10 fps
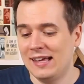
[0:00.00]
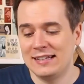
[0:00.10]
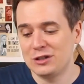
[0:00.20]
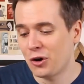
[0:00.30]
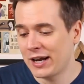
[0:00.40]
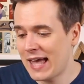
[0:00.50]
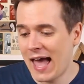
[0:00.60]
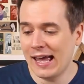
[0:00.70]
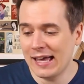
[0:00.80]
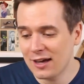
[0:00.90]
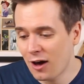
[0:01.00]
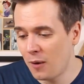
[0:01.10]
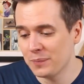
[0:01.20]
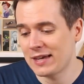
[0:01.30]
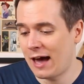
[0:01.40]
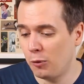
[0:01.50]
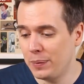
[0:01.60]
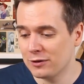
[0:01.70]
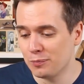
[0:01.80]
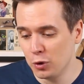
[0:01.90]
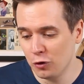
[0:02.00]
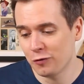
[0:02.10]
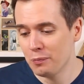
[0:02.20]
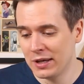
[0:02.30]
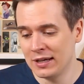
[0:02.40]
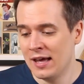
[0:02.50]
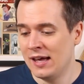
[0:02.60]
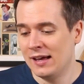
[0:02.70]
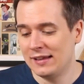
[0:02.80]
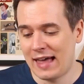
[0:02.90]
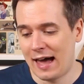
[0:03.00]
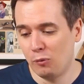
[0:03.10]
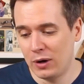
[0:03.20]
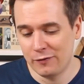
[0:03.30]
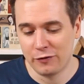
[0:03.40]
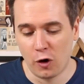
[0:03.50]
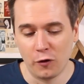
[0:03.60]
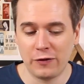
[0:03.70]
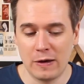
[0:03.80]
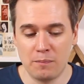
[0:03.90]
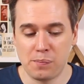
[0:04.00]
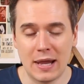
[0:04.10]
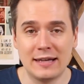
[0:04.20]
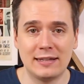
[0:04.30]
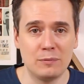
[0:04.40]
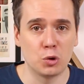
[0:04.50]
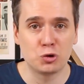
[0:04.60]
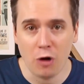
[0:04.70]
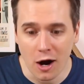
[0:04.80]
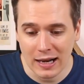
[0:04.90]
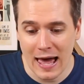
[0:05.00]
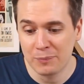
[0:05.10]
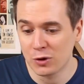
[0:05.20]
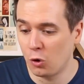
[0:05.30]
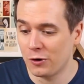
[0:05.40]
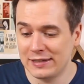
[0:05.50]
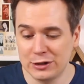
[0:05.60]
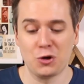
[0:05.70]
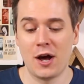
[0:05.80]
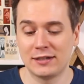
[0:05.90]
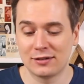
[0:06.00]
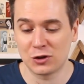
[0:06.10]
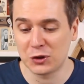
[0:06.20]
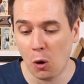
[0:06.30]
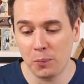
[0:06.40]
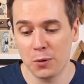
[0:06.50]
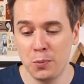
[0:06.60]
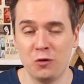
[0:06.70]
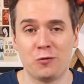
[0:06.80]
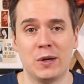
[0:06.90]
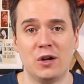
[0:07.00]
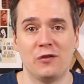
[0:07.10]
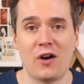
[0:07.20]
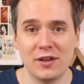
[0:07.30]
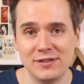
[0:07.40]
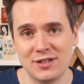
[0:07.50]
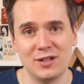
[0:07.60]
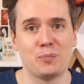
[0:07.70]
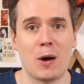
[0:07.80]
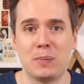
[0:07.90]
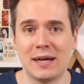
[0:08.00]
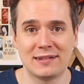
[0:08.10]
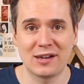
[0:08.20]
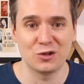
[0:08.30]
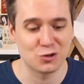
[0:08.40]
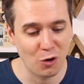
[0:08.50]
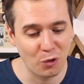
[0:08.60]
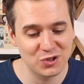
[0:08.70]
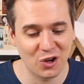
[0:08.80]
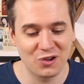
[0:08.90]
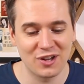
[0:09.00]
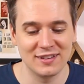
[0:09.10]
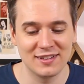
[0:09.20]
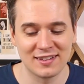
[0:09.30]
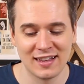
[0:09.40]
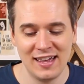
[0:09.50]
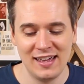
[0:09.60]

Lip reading: Is he trying to get income to help his movement? And that will involve him placing more drug labs. Or is he trying to stop the movement of hunters by placing control tokens?